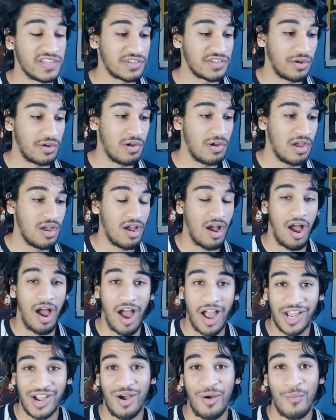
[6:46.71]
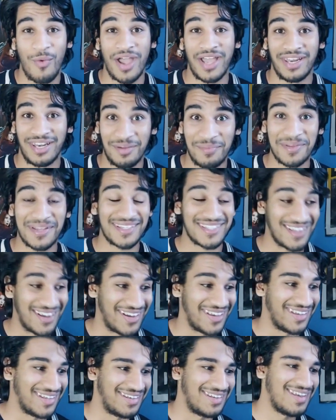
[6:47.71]
So I can't wait, and I'm
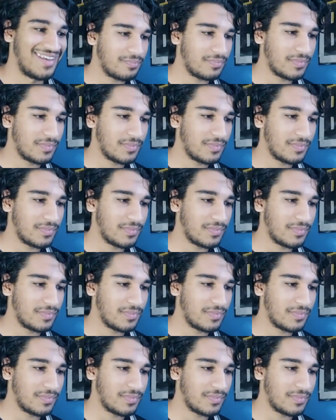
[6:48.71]
excited.